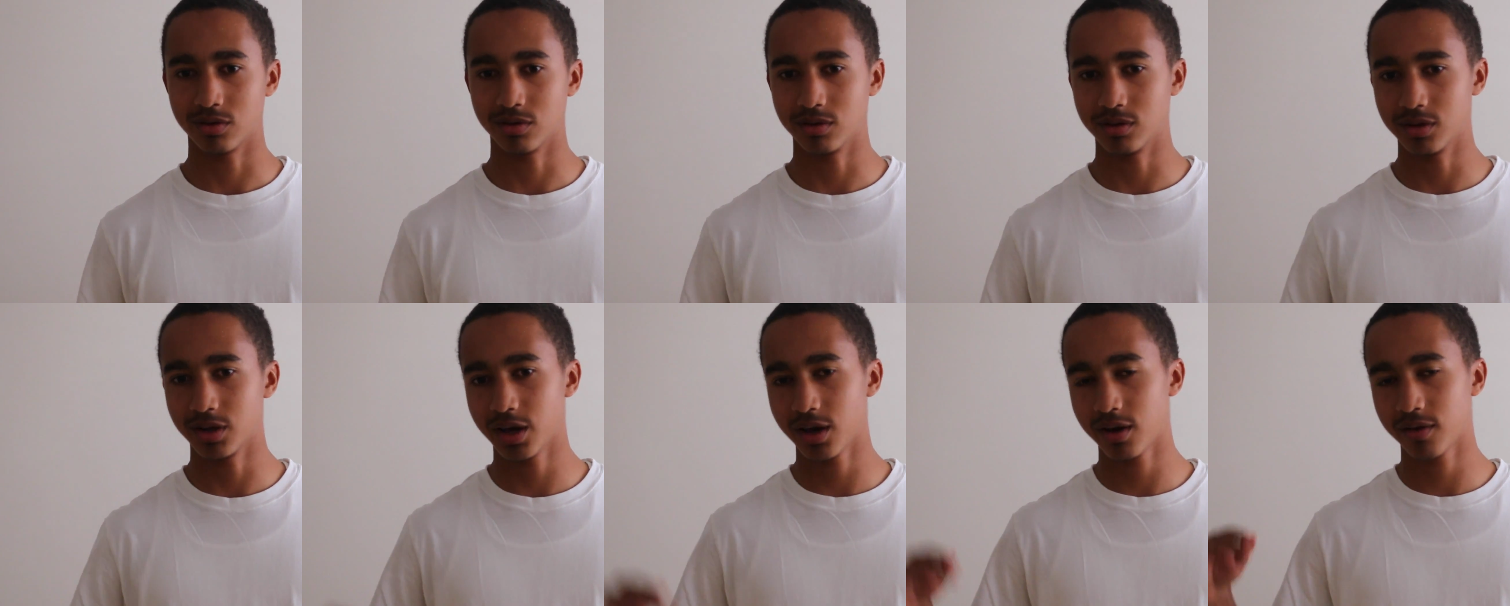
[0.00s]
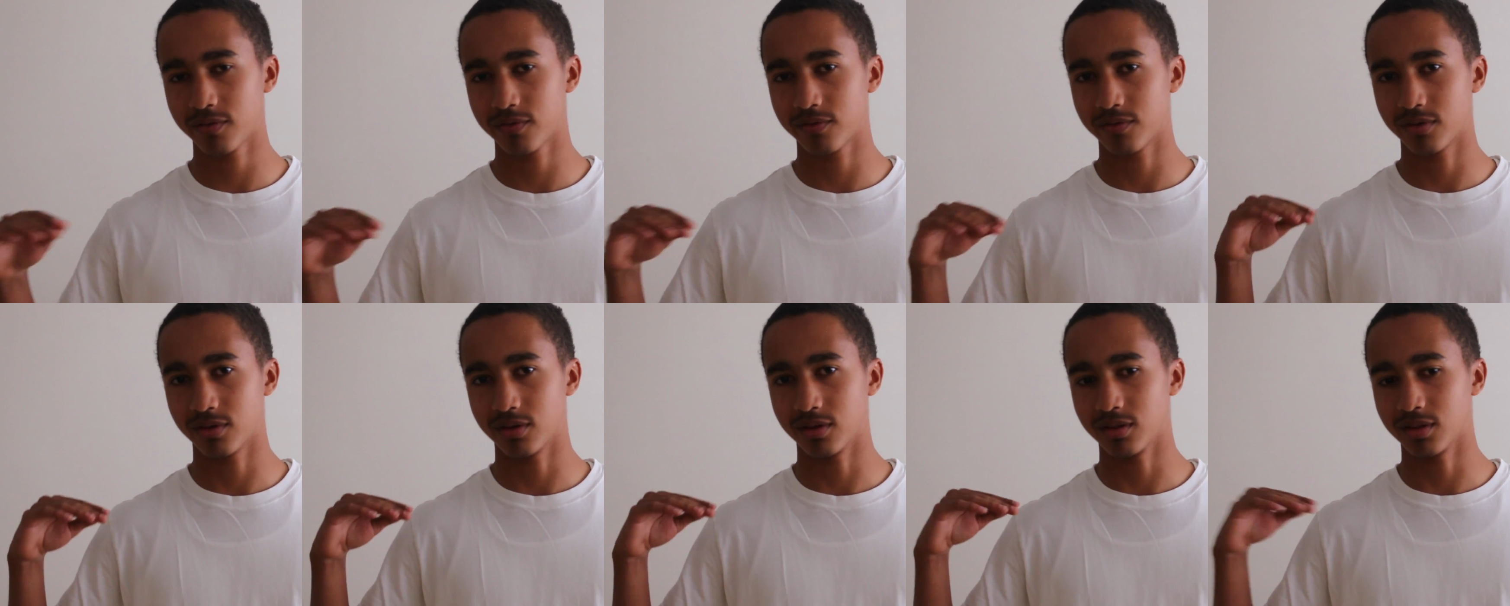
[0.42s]

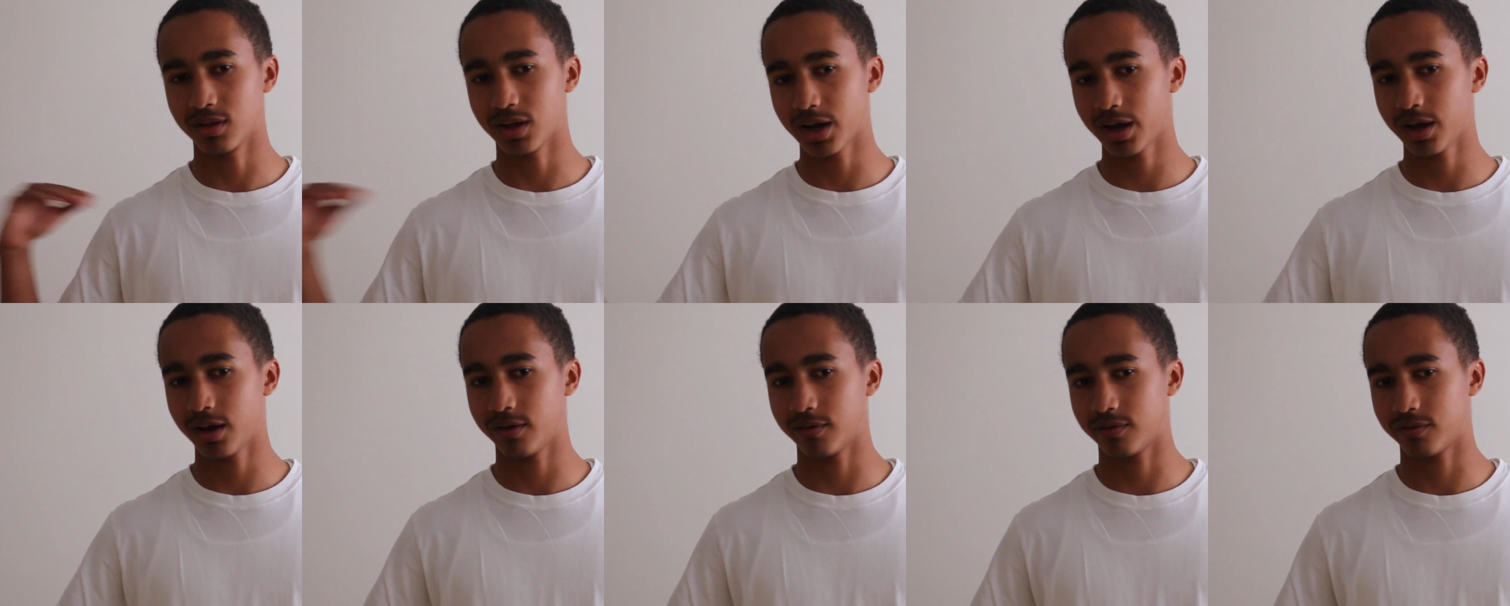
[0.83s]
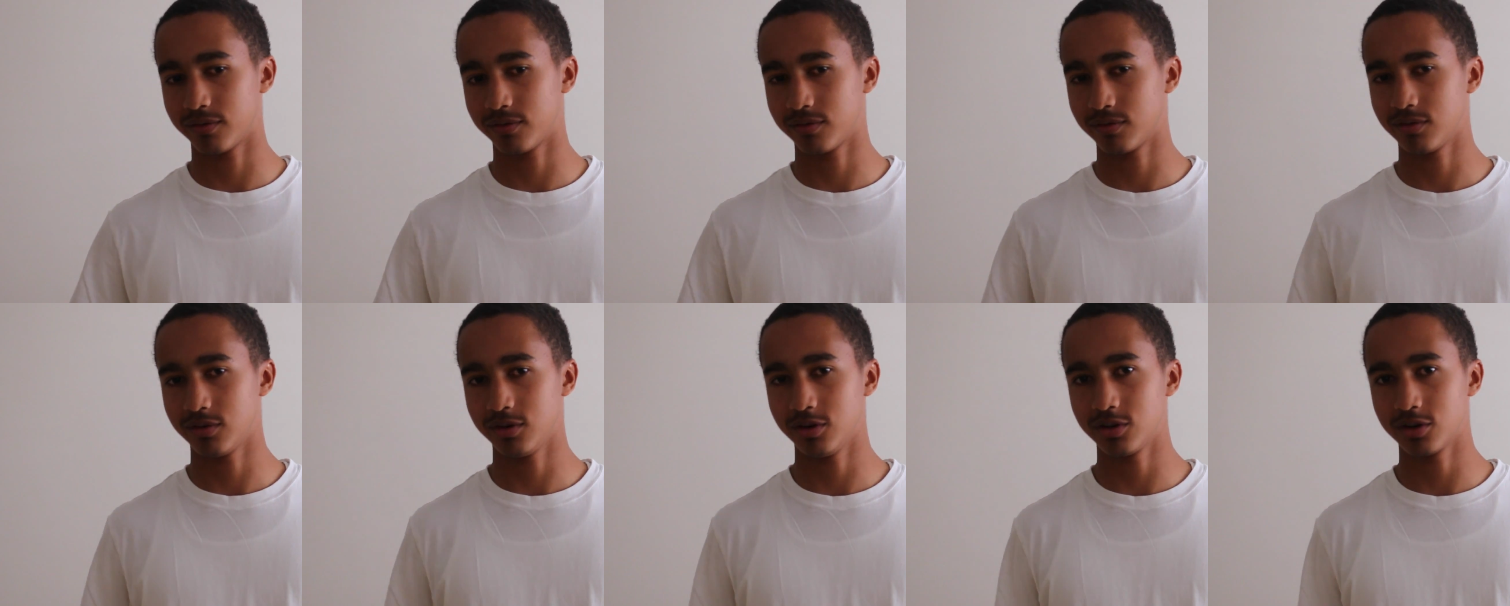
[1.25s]
live life.
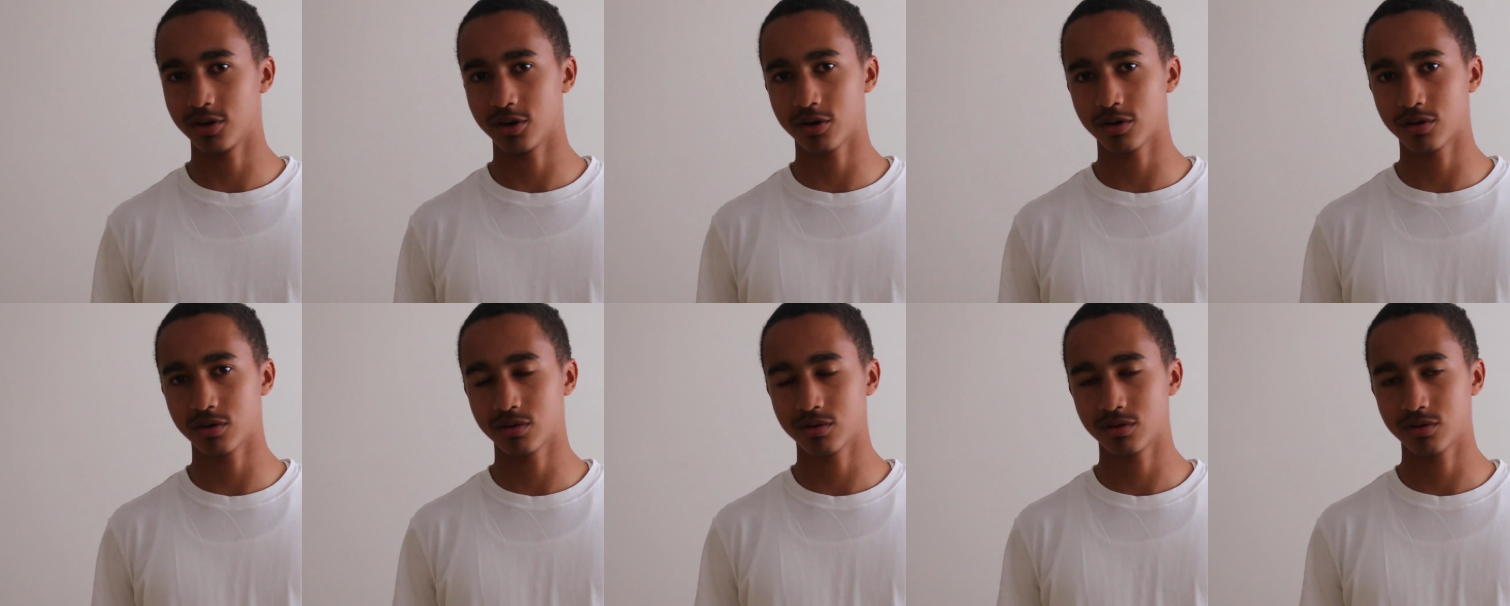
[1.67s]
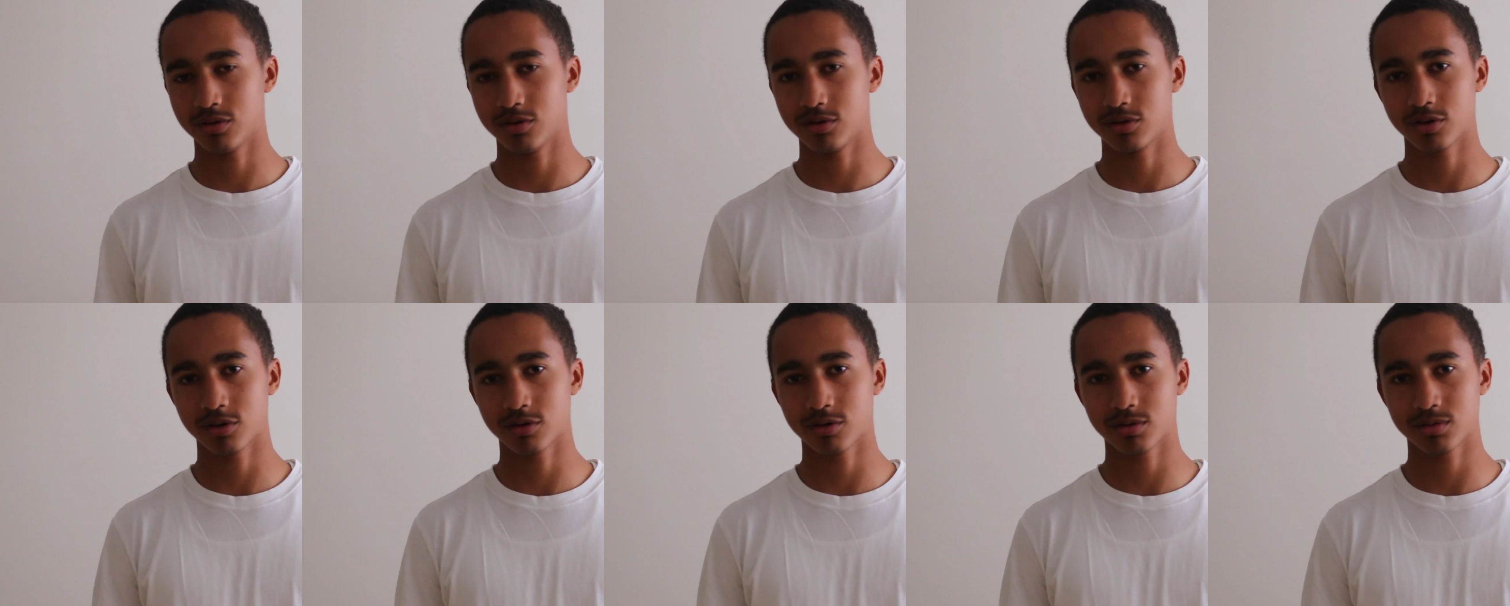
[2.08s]
You know
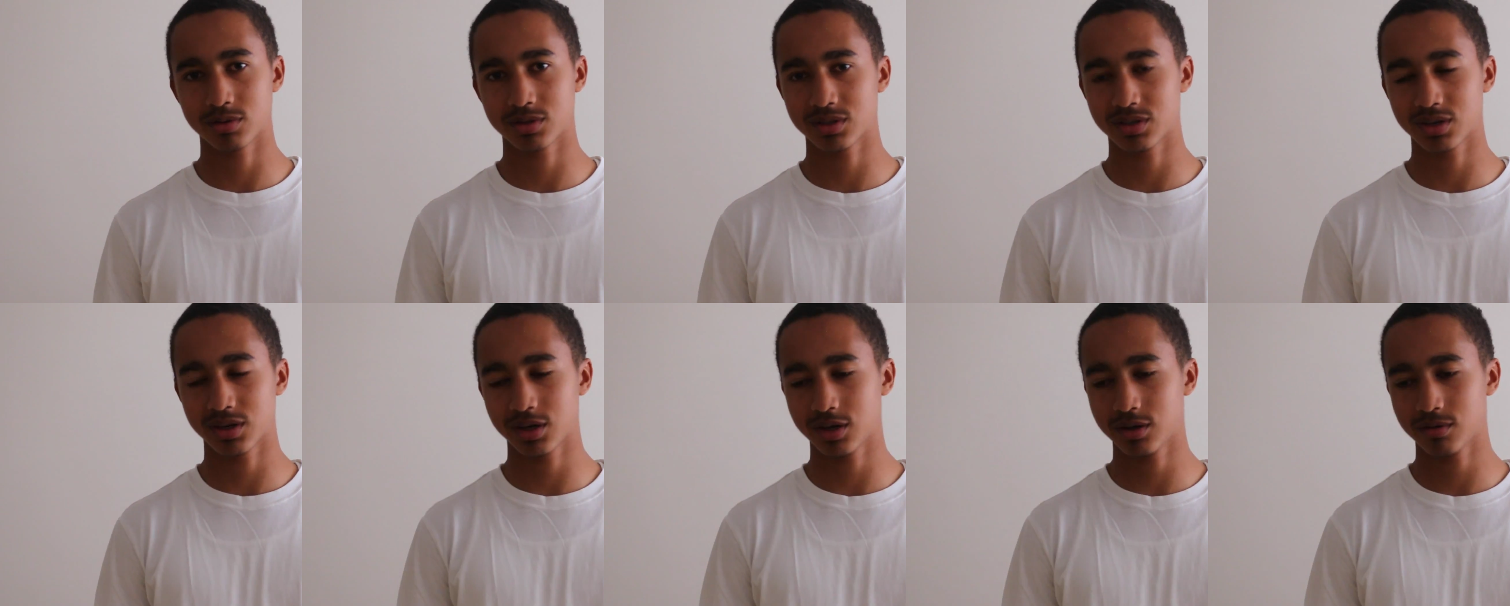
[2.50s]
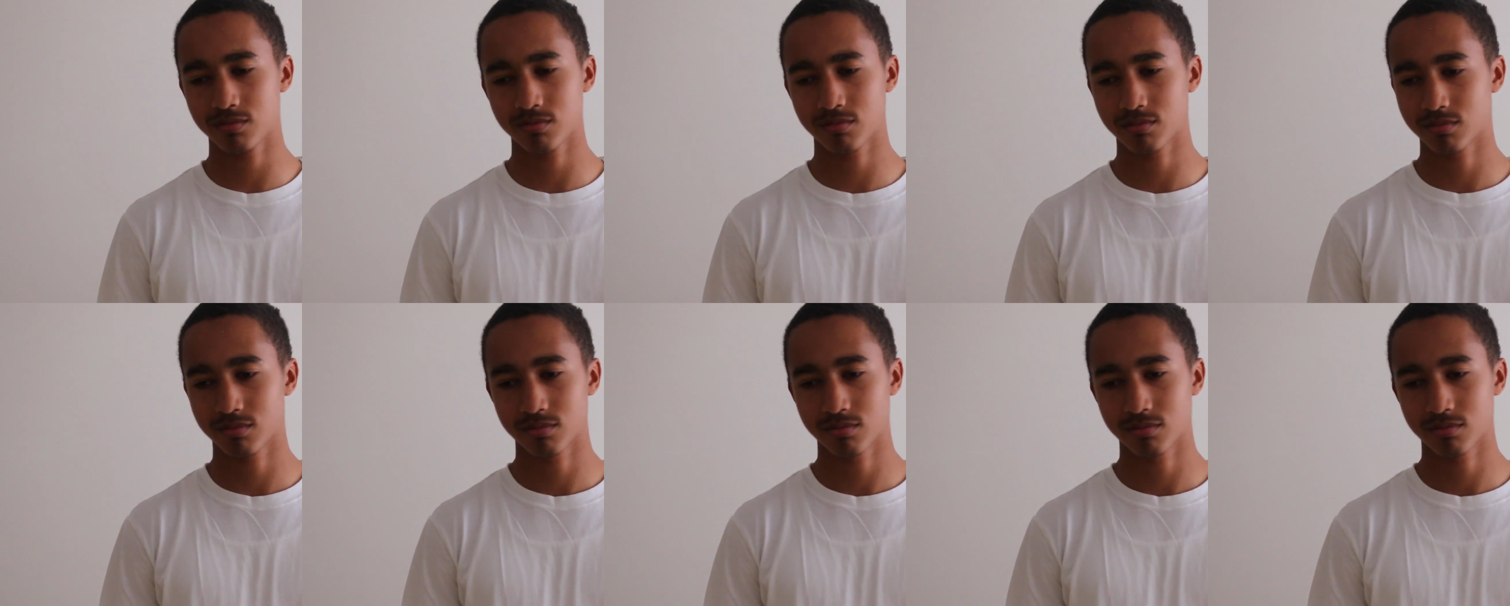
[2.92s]
what I'm saying?